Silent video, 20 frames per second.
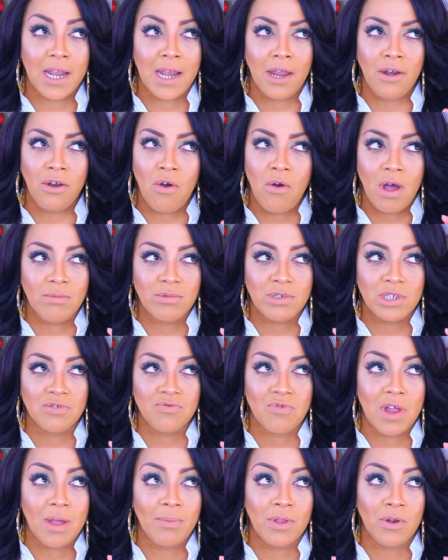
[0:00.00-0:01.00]
And I know I'm
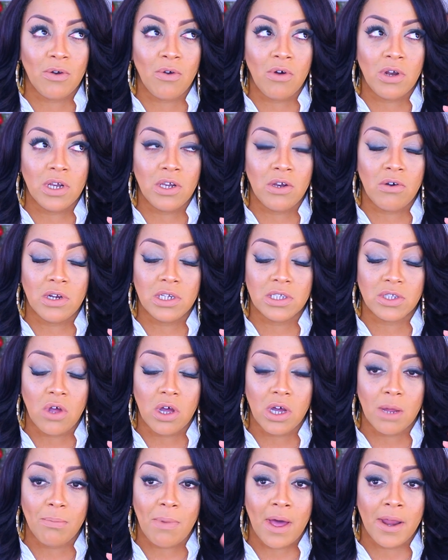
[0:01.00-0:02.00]
just rambling on and on and
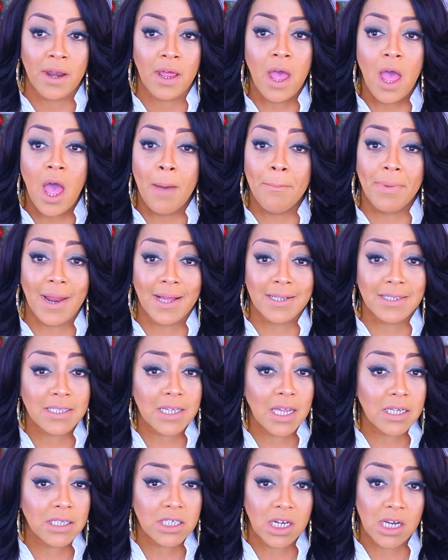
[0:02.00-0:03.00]
talking about it, but I
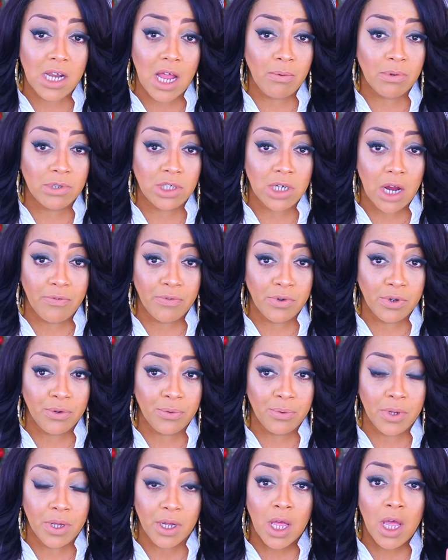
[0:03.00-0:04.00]
just had to share that with y'all
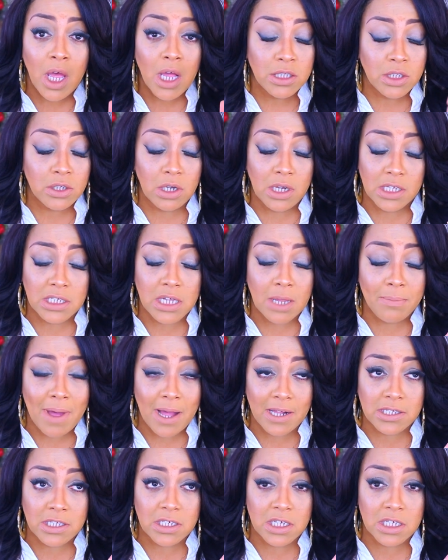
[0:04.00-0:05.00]
real quick. So let's get
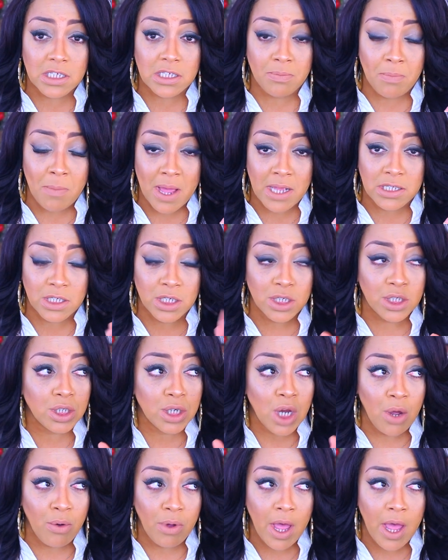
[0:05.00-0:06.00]
back to this
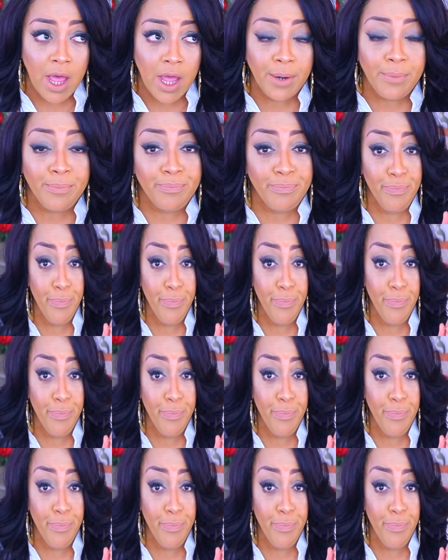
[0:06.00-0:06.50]
message, okay?